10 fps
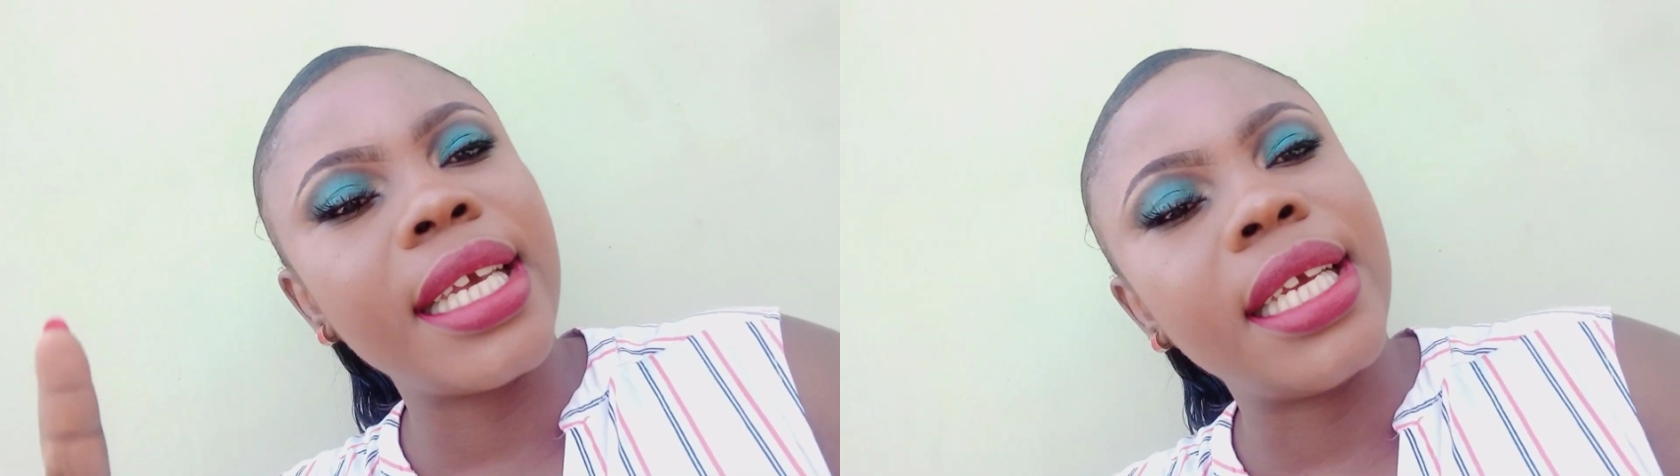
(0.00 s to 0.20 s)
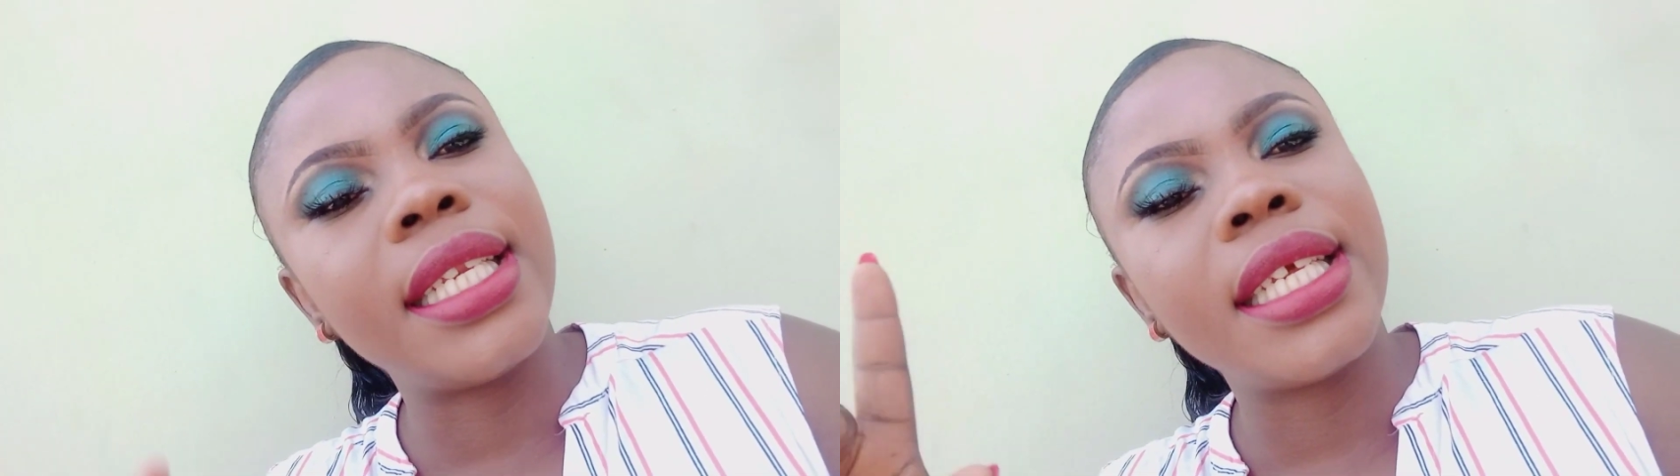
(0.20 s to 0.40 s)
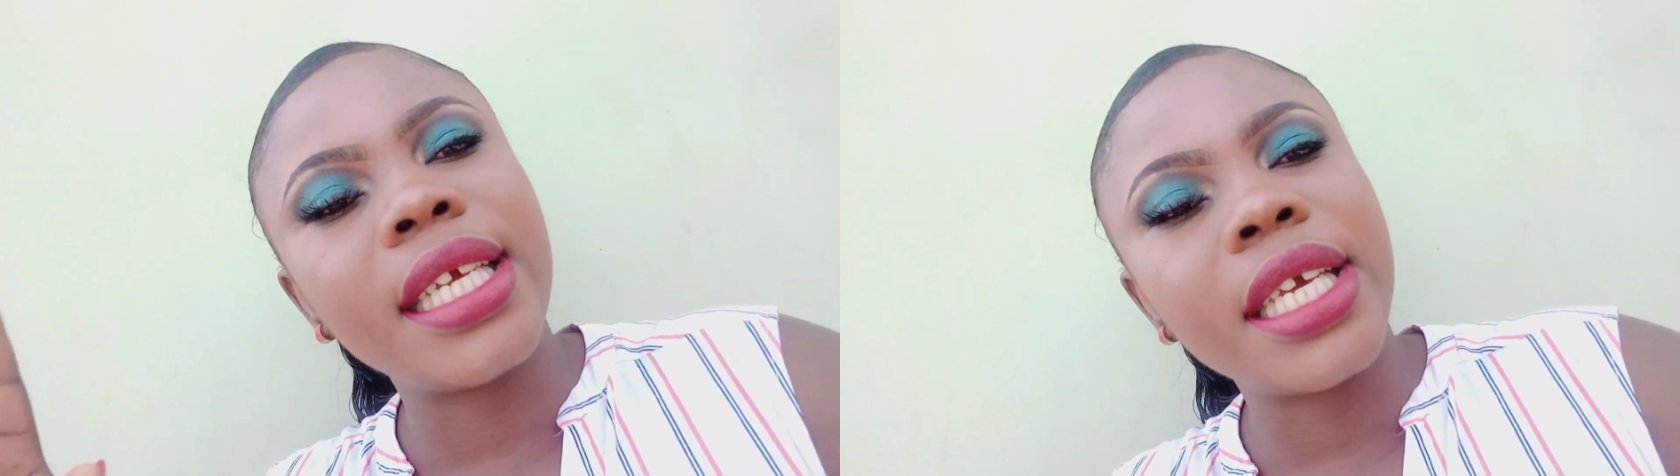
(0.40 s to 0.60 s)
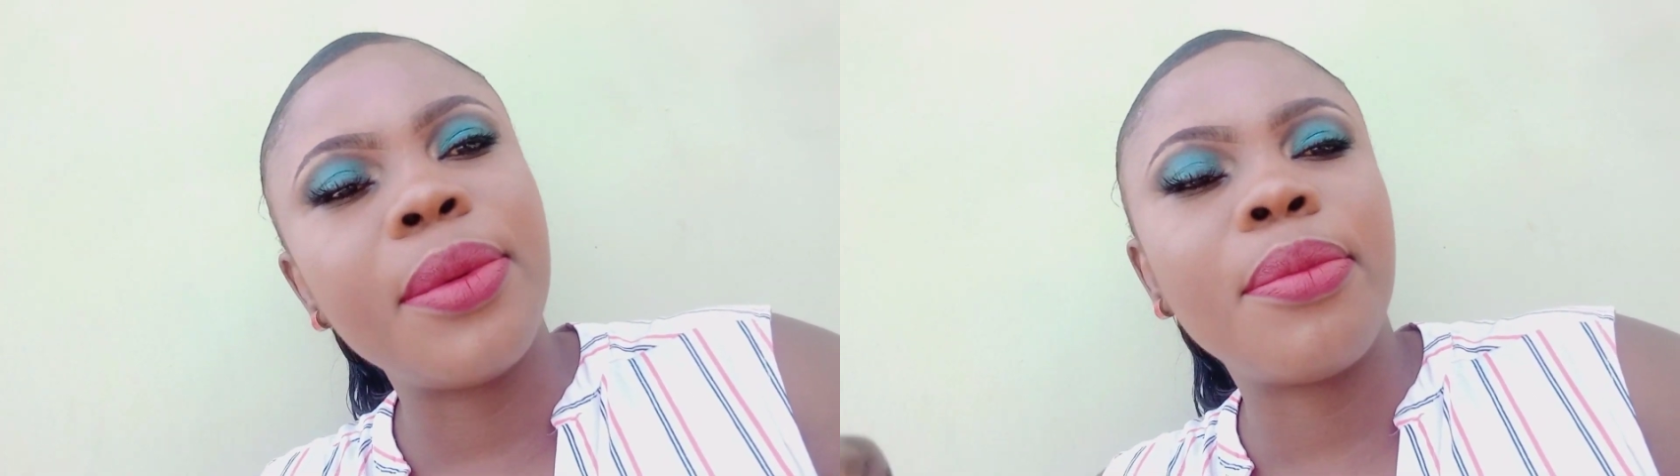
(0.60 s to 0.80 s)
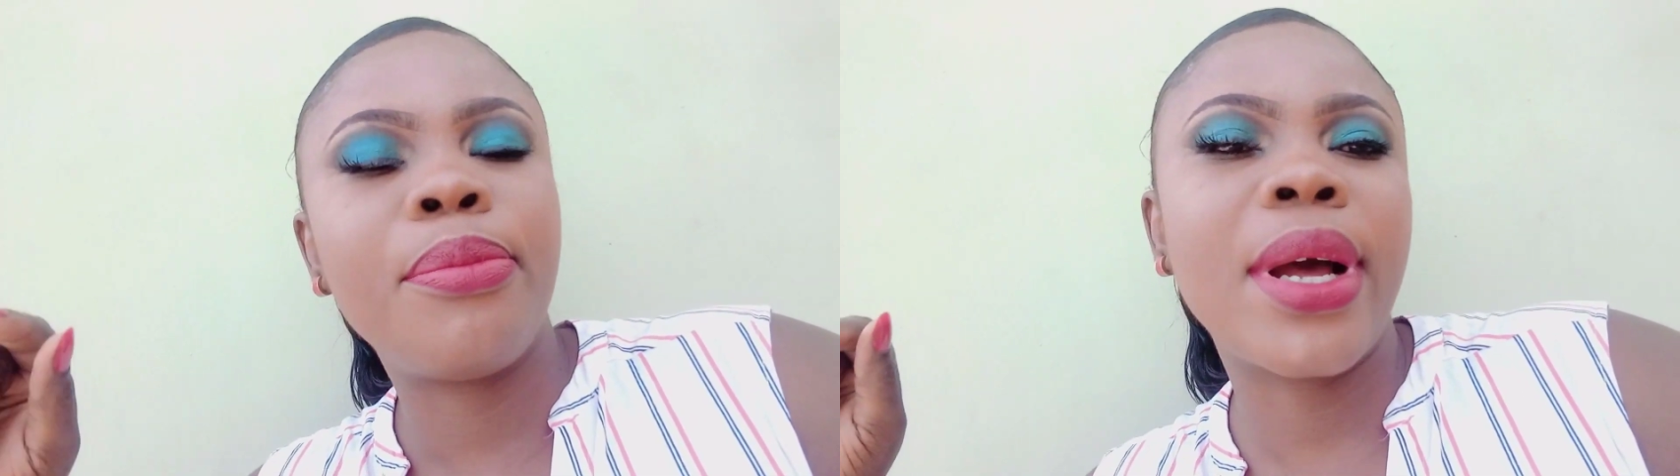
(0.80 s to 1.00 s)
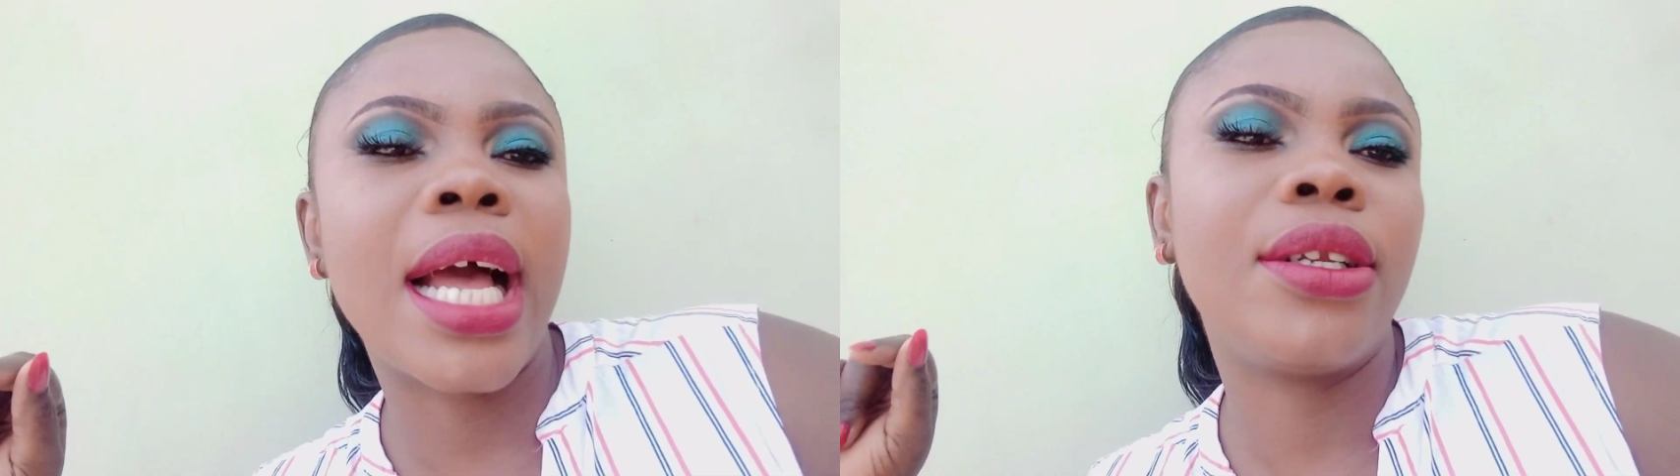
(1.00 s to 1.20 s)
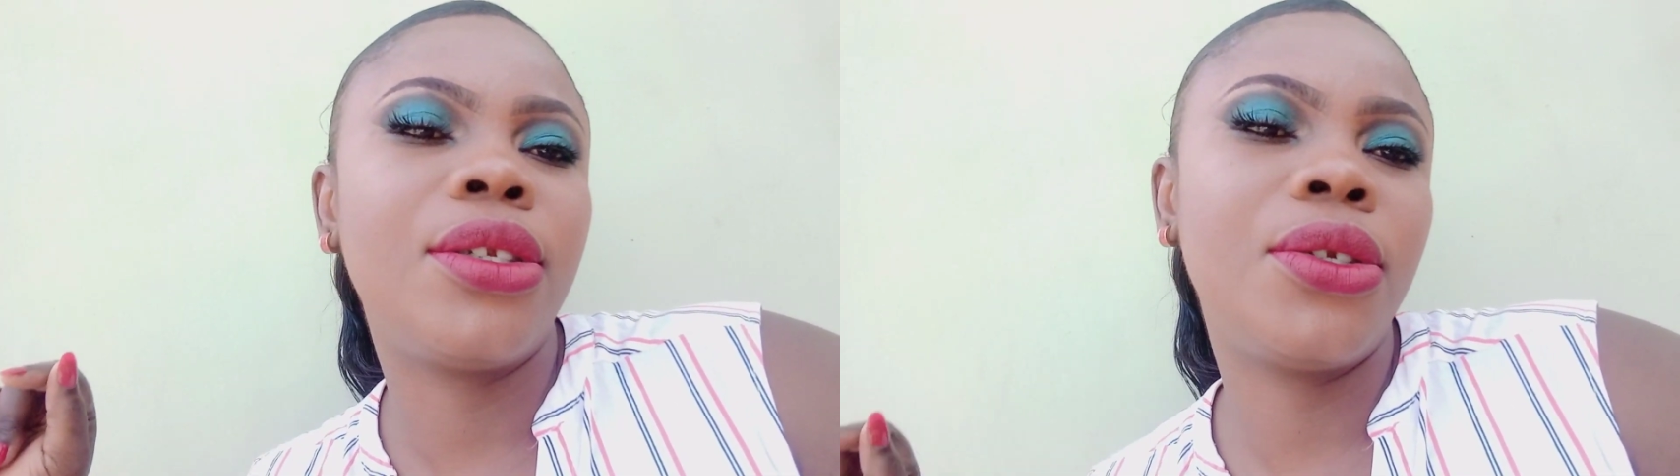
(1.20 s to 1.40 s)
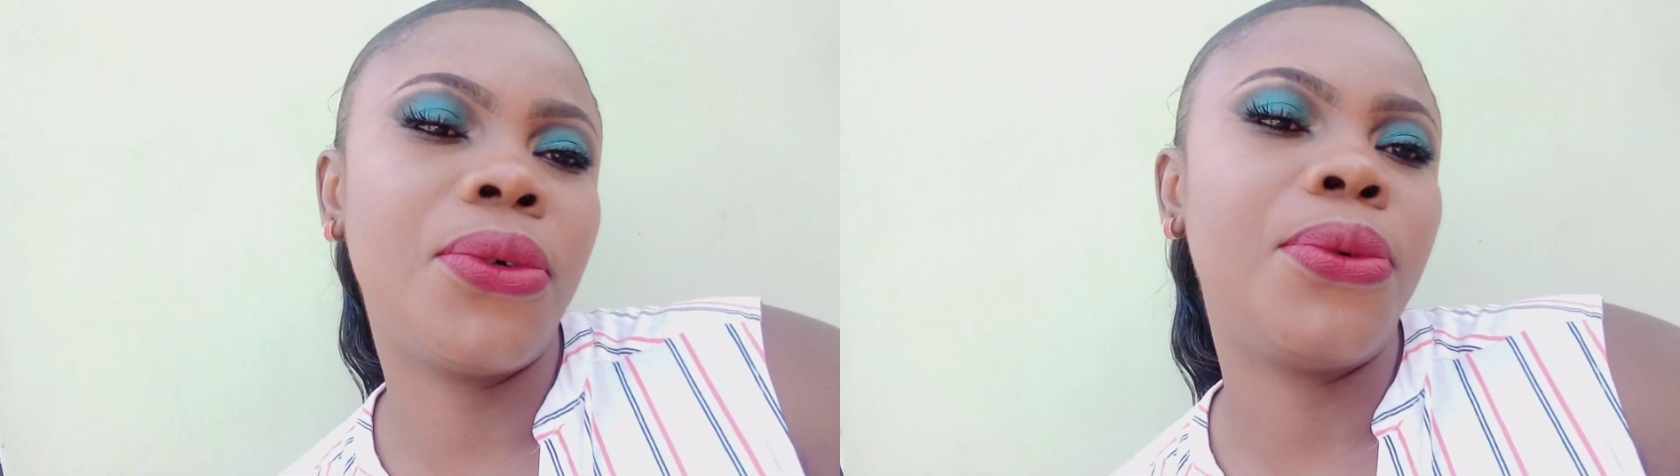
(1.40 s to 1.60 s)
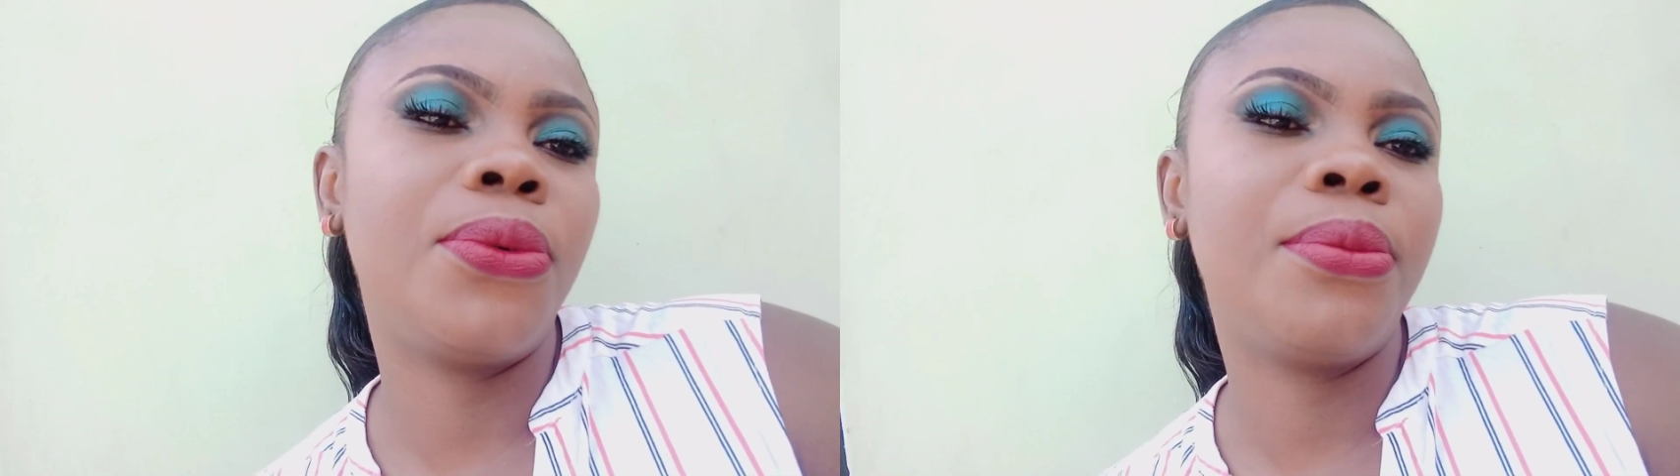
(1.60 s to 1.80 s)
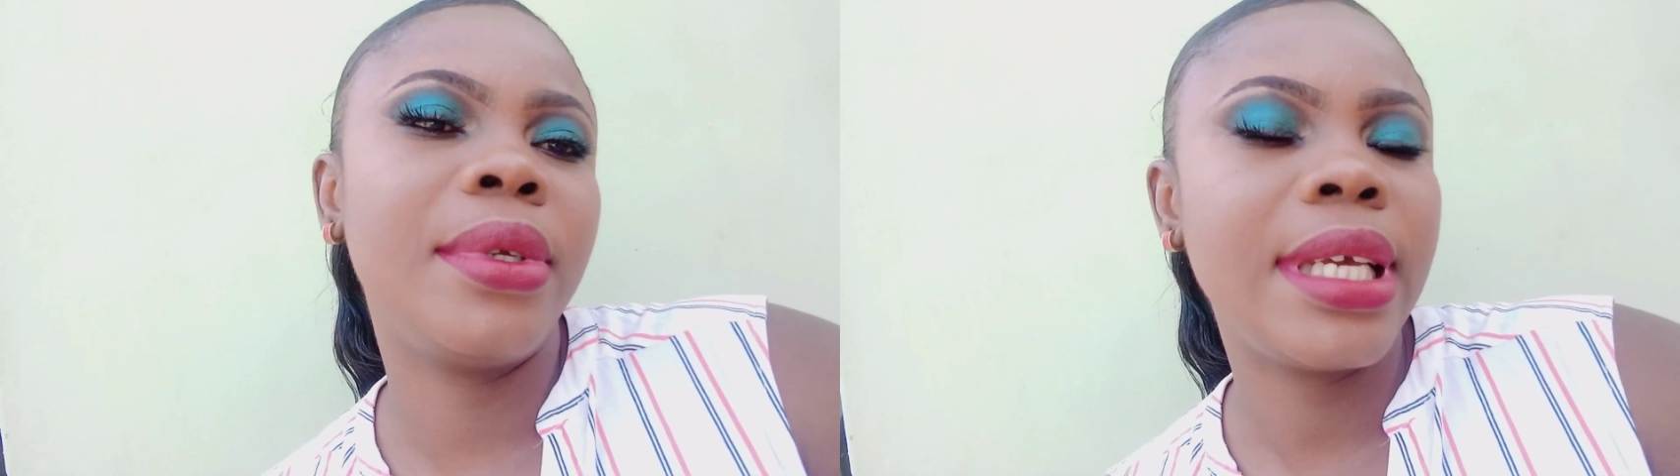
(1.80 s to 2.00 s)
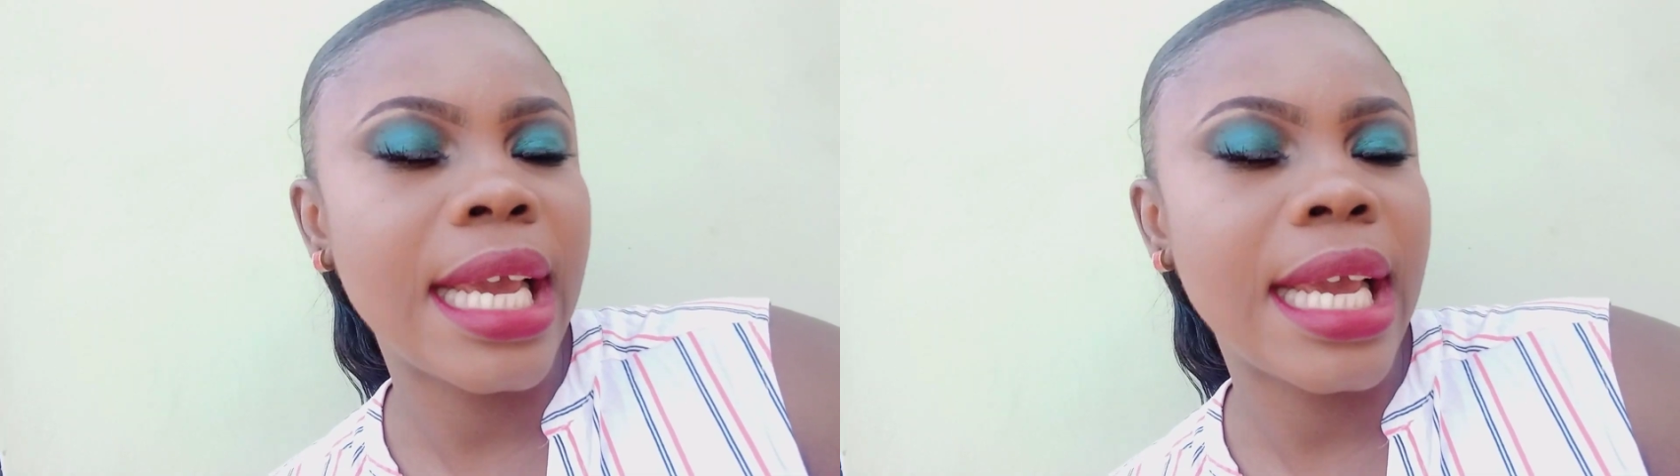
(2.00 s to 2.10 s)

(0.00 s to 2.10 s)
in Ibadan.